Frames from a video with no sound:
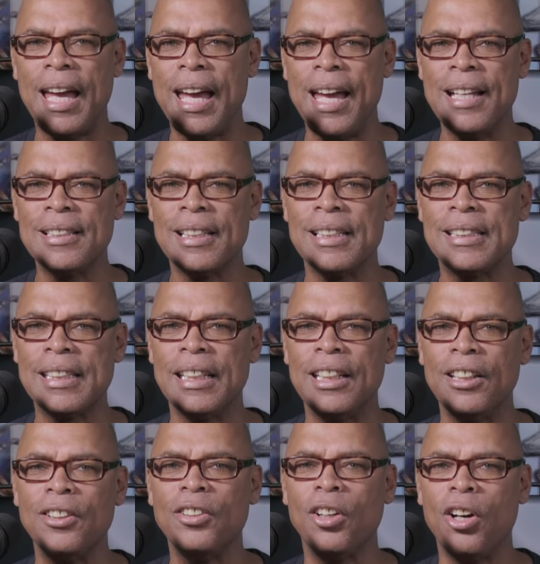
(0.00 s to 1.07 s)
as they
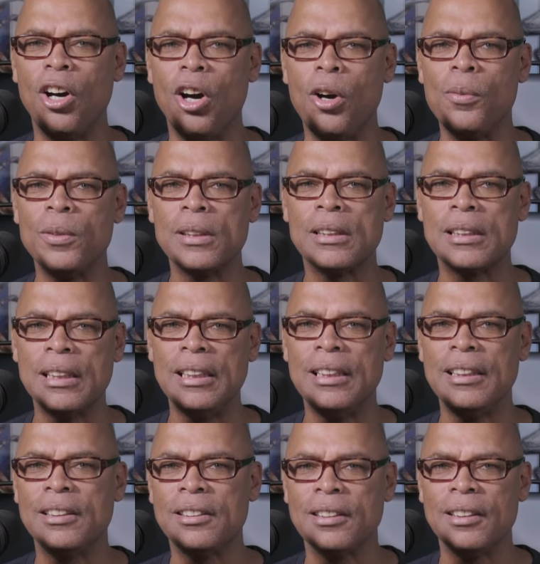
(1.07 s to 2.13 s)
said
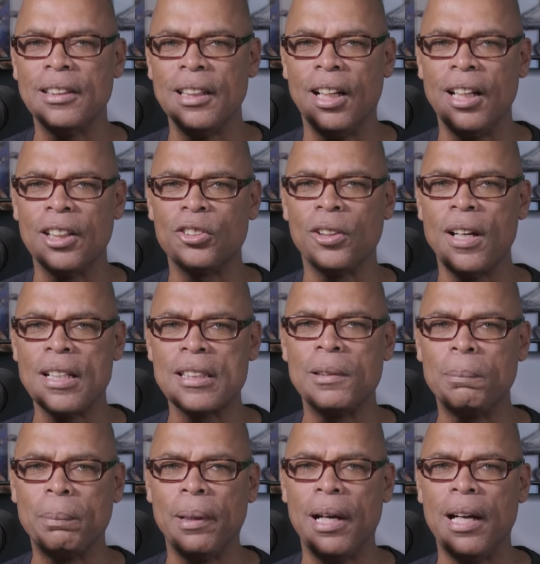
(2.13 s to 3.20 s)
overseas across
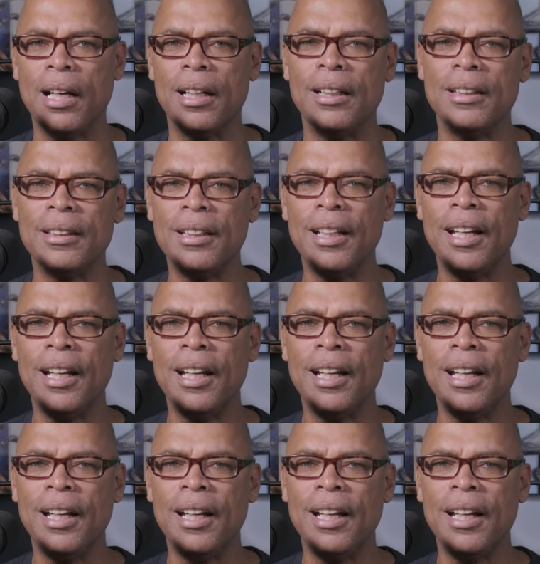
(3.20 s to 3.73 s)
the pond.